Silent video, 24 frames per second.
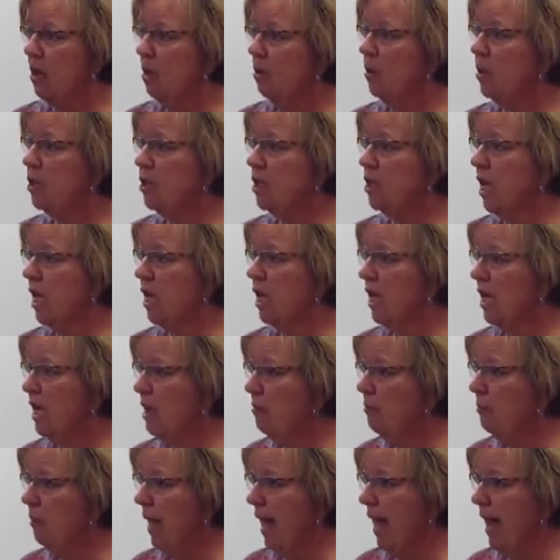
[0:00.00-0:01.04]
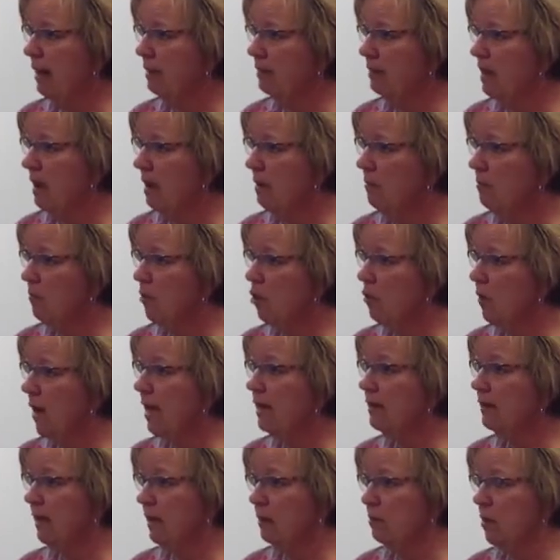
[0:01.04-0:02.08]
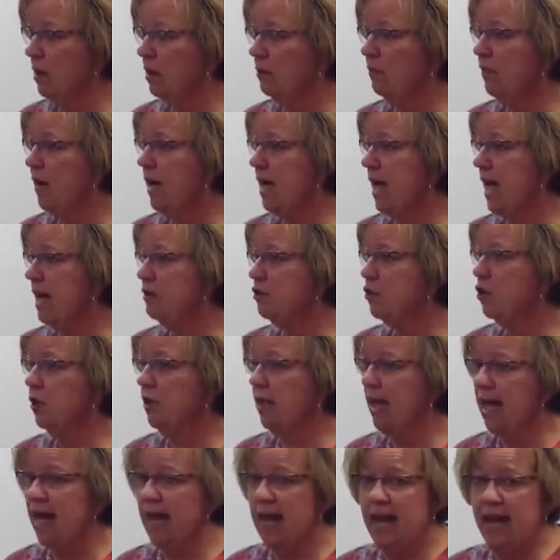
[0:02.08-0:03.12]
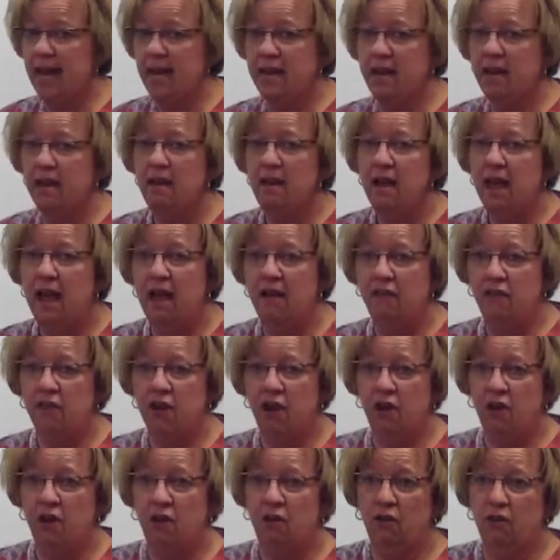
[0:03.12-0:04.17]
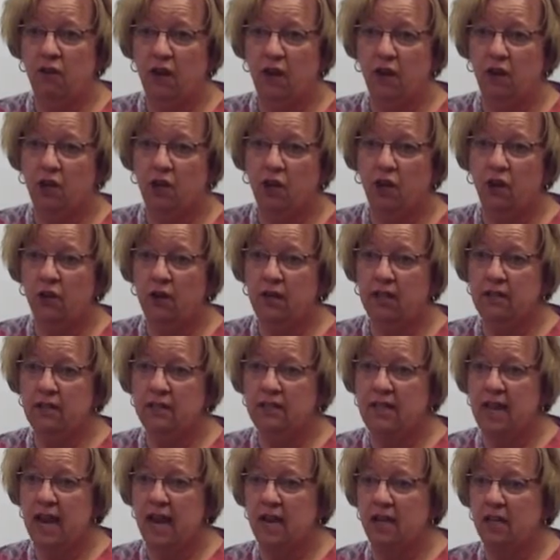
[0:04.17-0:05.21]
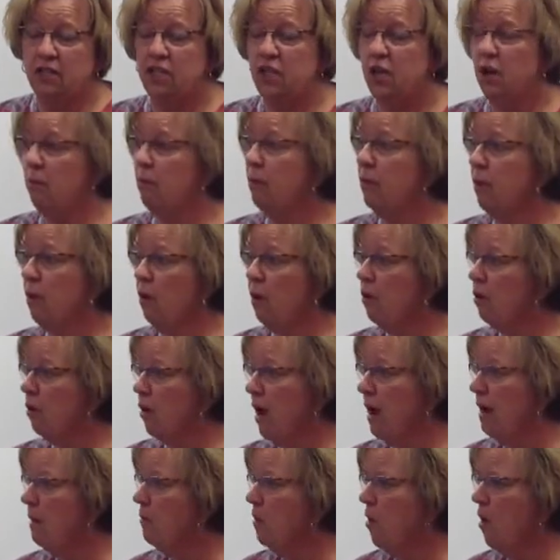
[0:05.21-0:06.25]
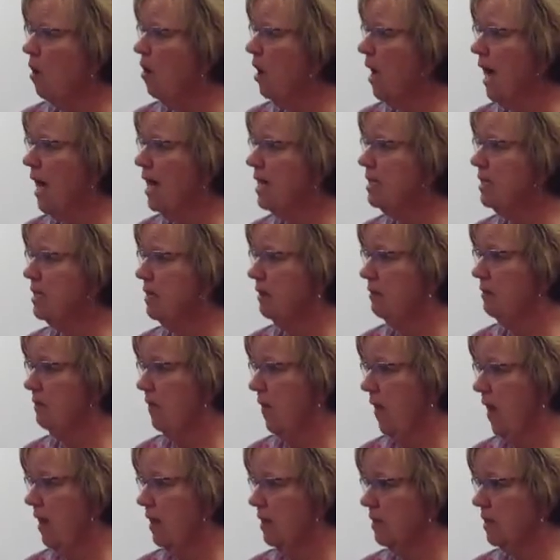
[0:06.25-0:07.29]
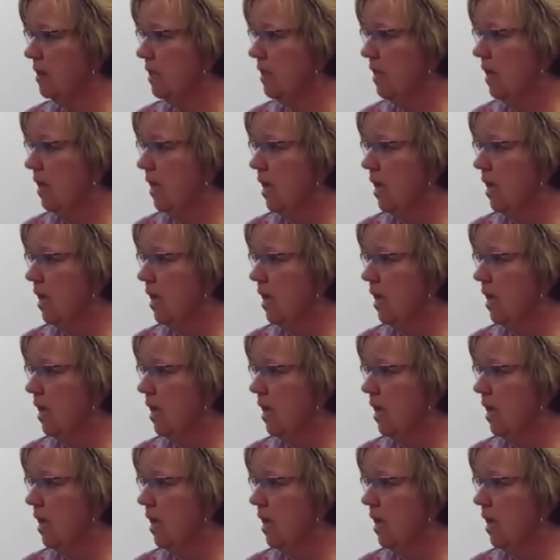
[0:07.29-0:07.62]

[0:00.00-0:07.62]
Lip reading: which can impact them greatly with financial aid and their current status in a program, all kinds of things.